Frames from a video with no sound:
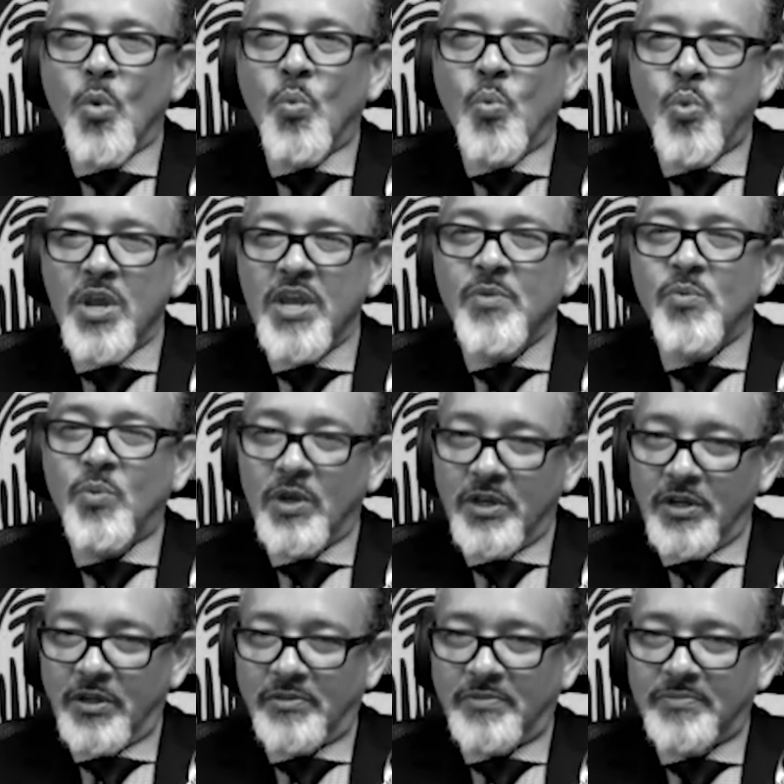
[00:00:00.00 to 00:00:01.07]
We
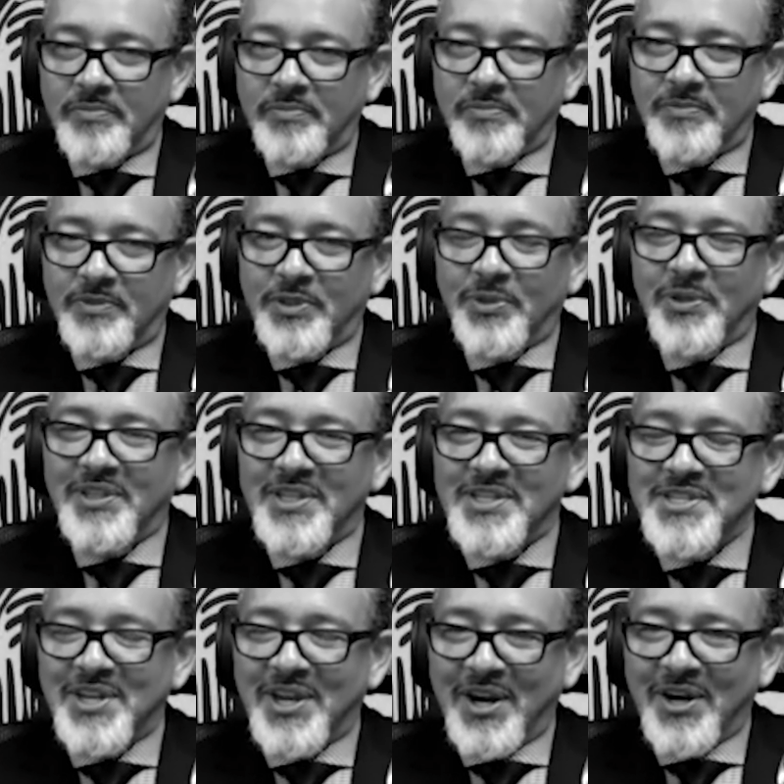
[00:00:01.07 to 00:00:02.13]
will, during
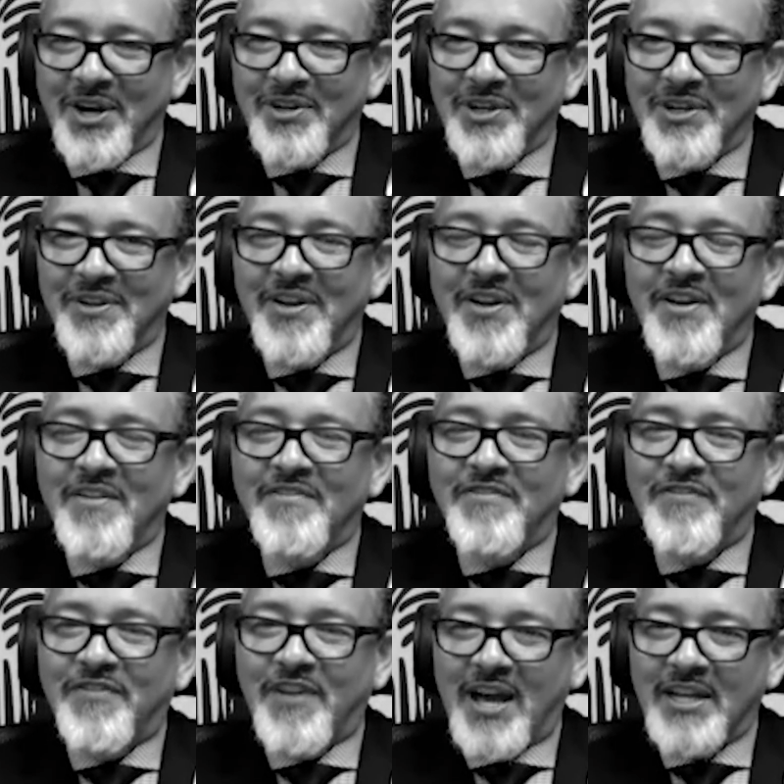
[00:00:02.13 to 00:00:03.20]
this era,
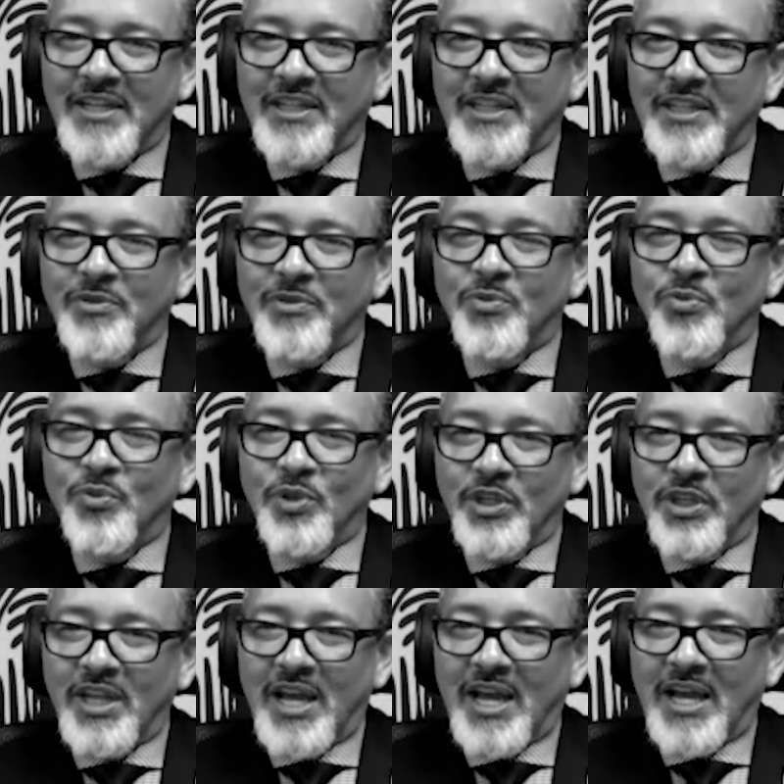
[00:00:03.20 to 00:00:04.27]
finally
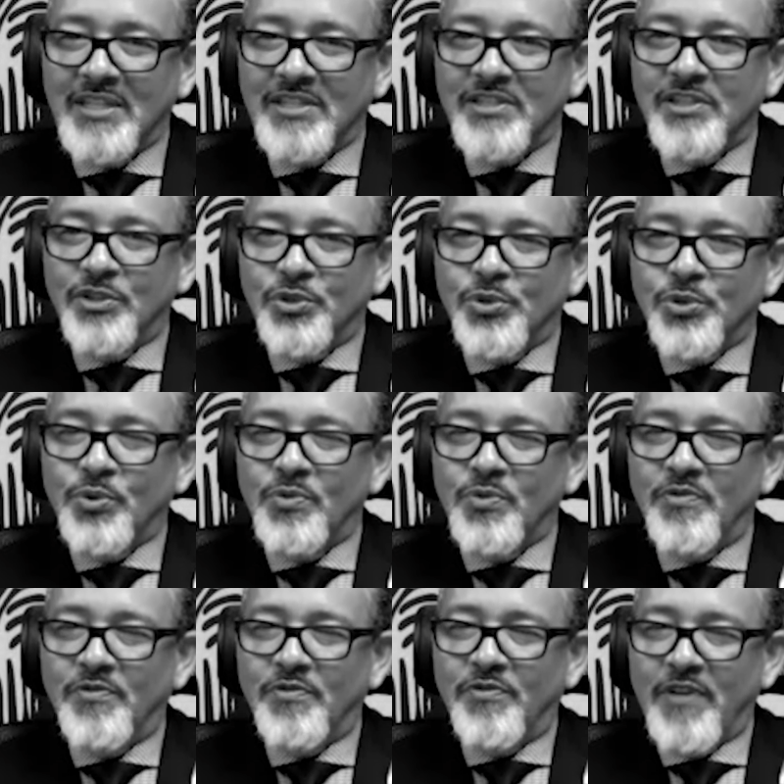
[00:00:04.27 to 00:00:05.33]
realize the
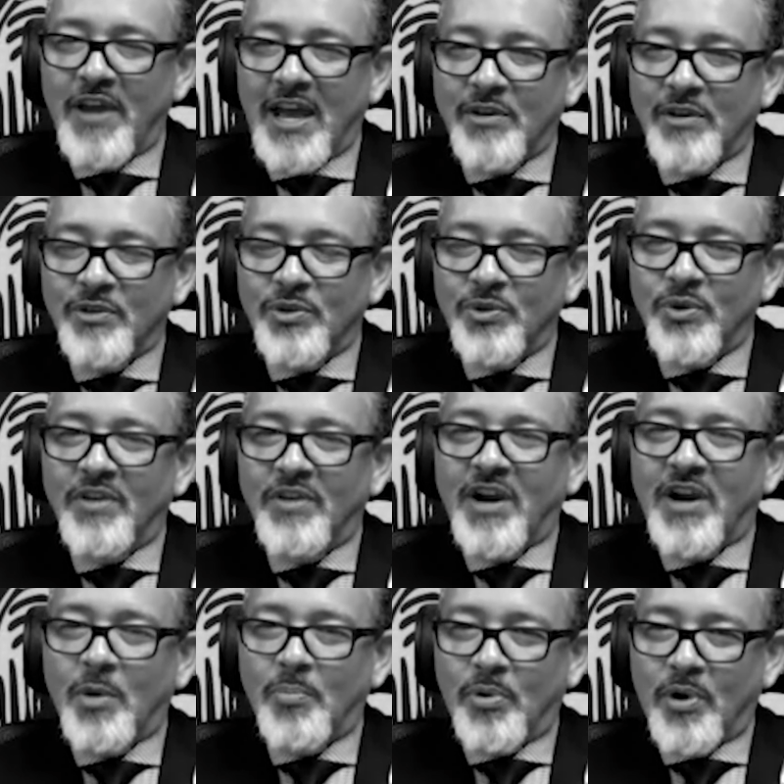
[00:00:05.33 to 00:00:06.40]
true value of
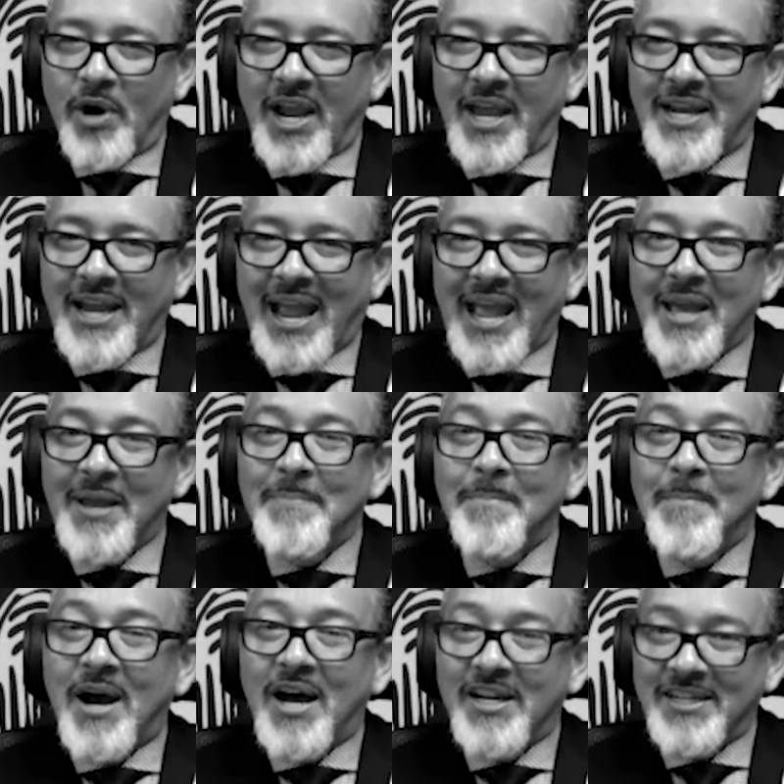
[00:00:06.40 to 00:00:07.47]
our brand and
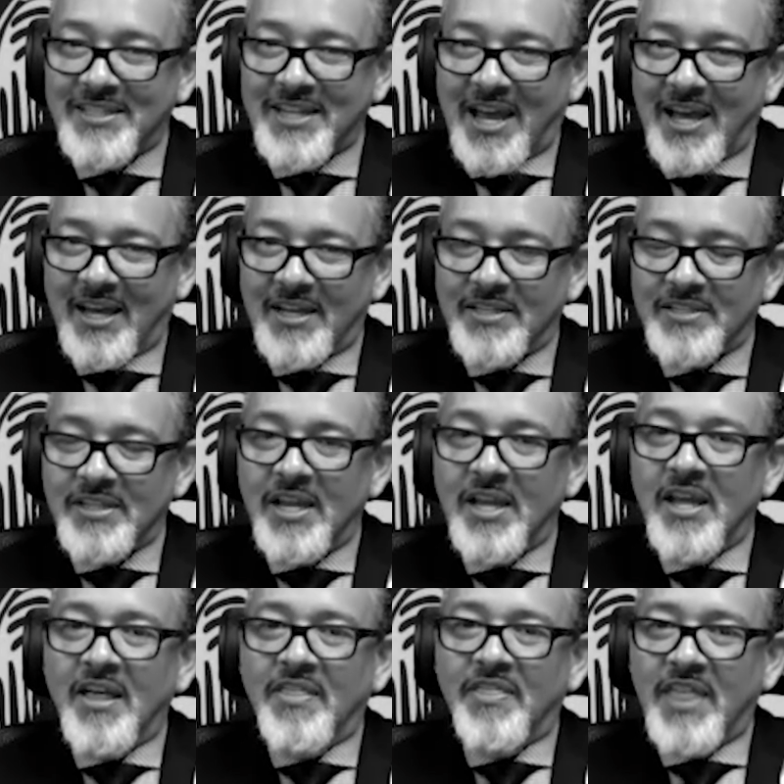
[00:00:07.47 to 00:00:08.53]
monetize
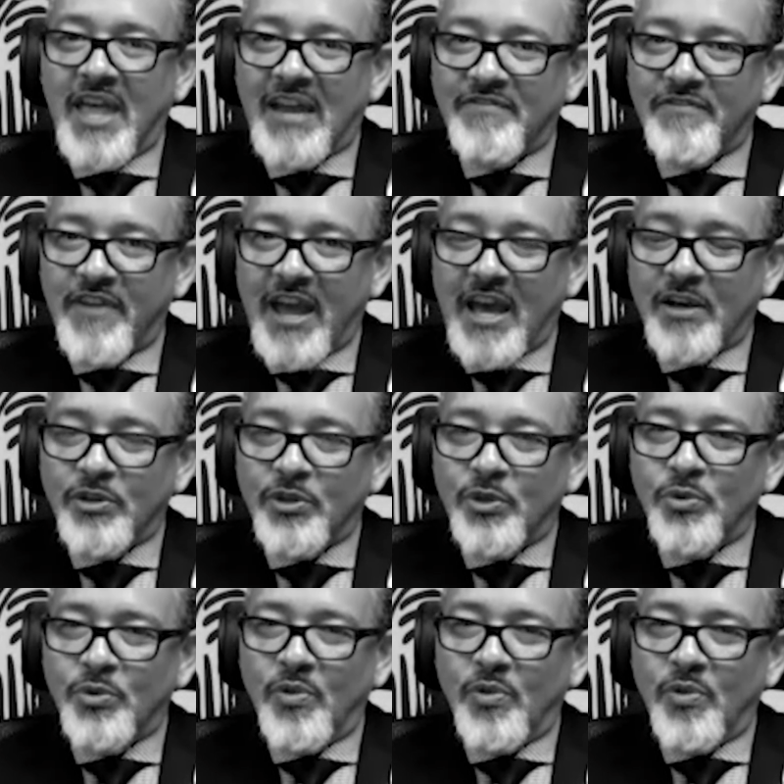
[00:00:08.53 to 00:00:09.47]
that value